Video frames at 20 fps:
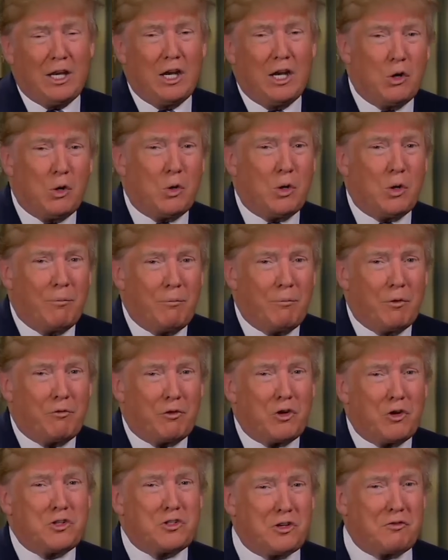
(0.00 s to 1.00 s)
You know, I'm a
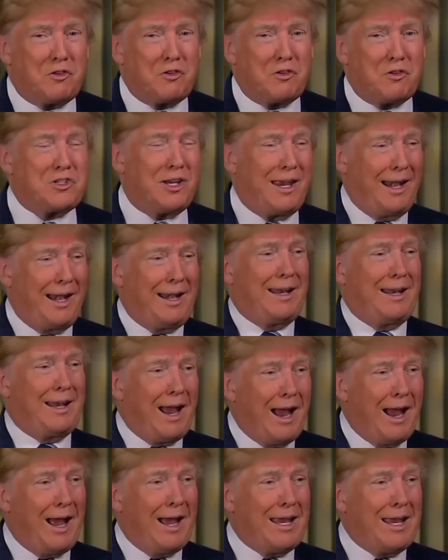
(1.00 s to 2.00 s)
very sophisticated
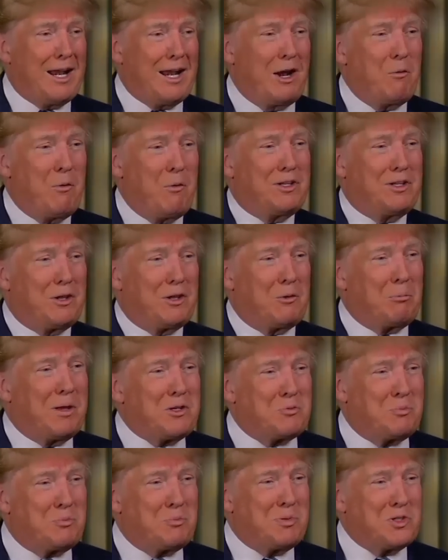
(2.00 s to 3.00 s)
guy, and I went to the
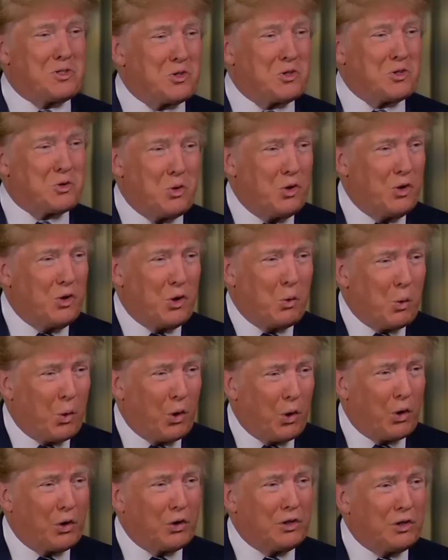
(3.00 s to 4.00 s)
best business school in the
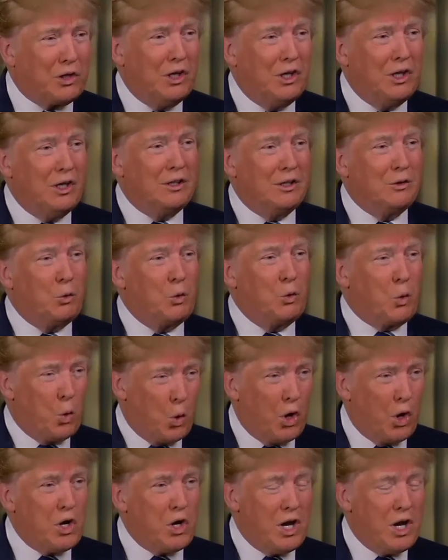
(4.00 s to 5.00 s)
world, with
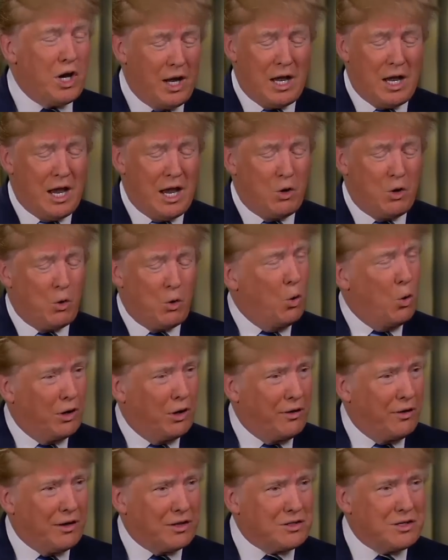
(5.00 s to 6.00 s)
Wharton, and all
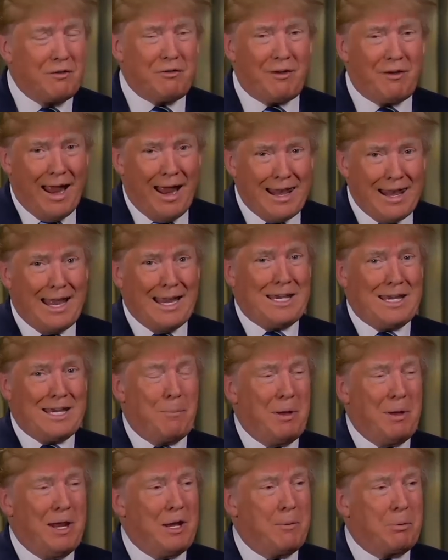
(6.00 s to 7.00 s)
of that stuff. I like your
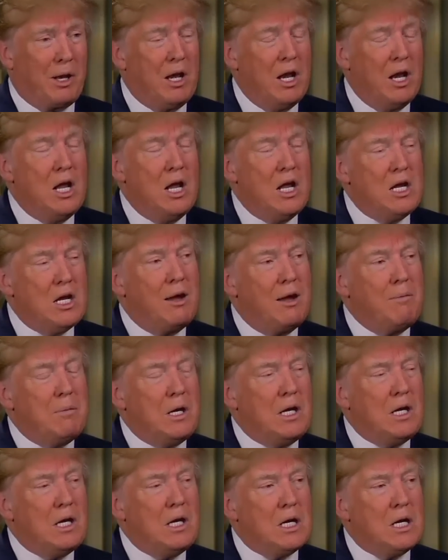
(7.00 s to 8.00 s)
penny plan. I
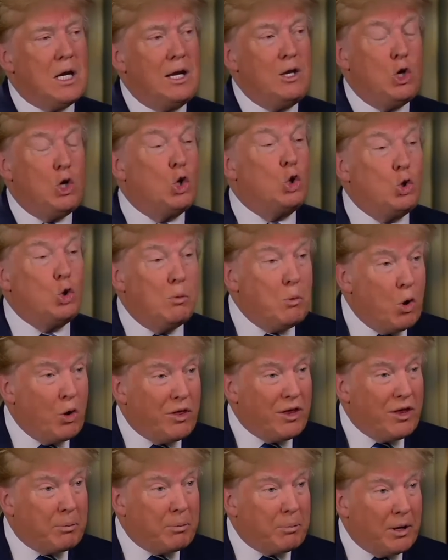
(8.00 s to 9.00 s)
mean, and you could do more
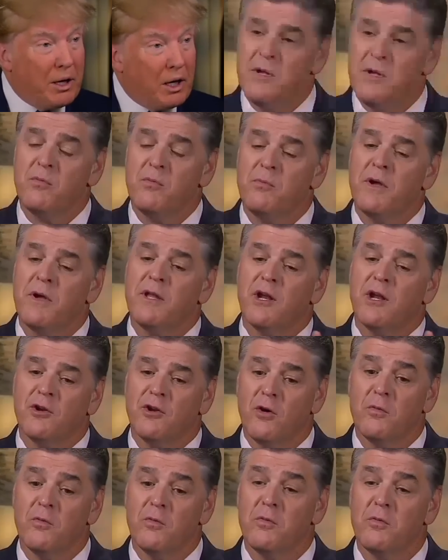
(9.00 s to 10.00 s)
than a penny. People may not
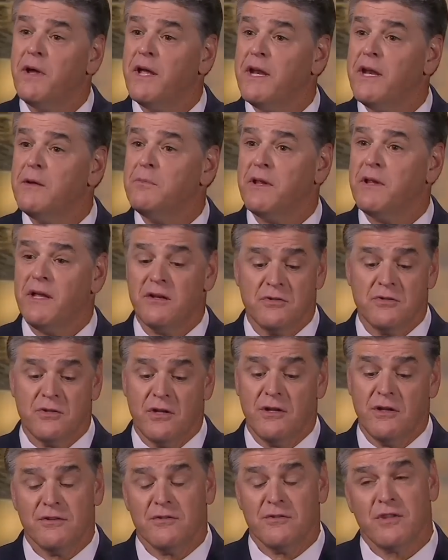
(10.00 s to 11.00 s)
know. The penny plan is,
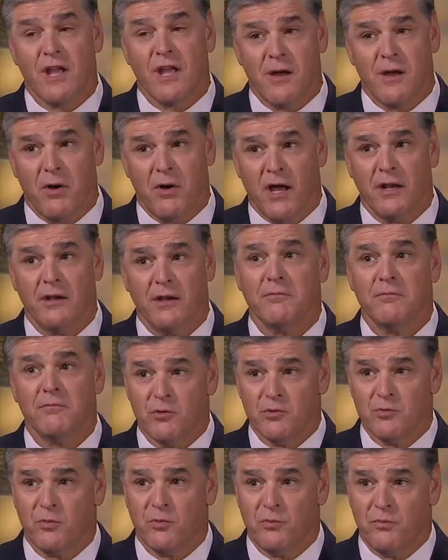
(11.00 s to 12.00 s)
and it's not mine, it
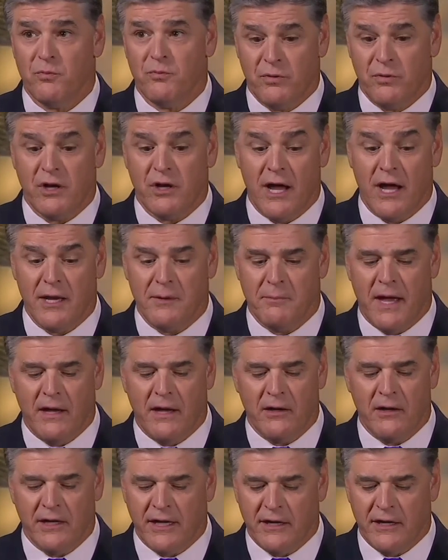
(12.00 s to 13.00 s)
was Connie
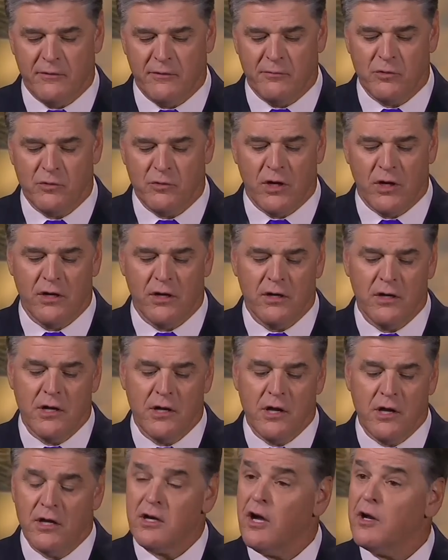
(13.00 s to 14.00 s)
Mack, I got to give him credit,
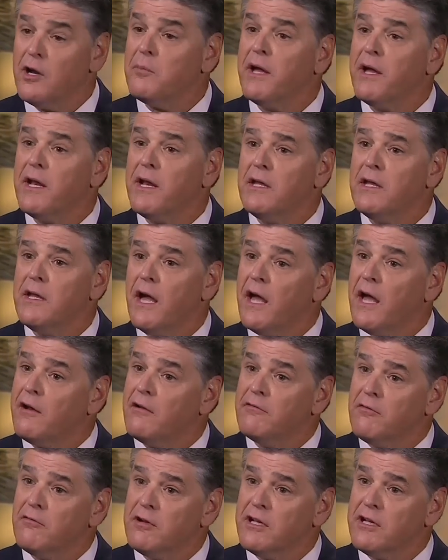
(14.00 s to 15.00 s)
cut a penny out
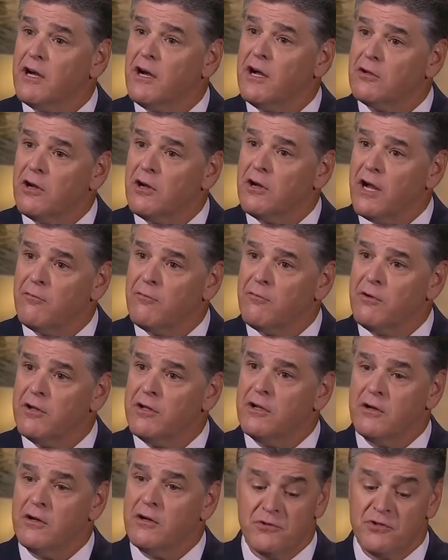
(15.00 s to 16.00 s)
of every dollar every
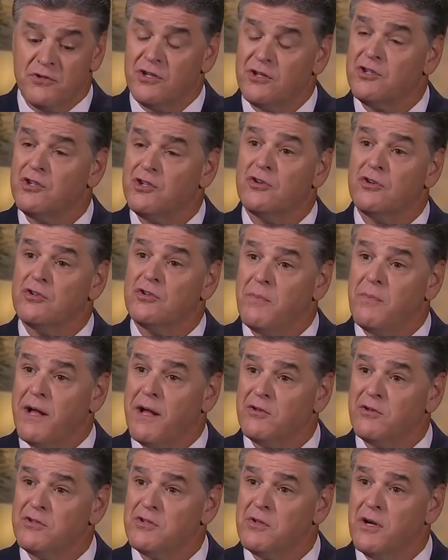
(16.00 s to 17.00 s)
year for 6 years, you
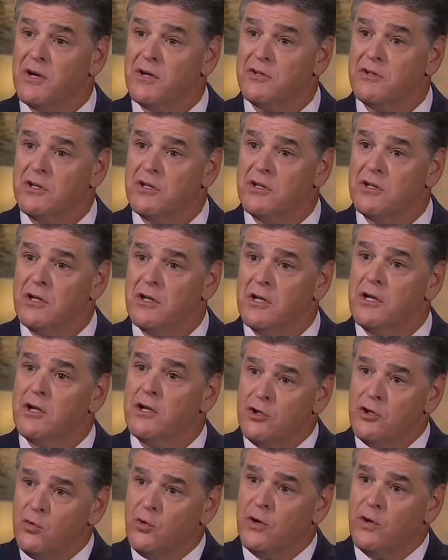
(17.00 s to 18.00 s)
balance the budget.
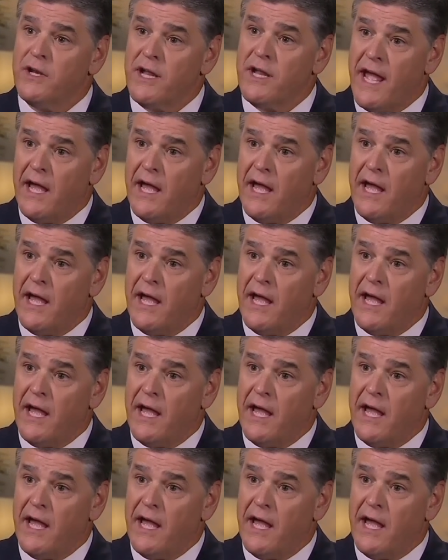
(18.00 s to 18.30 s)
You would add...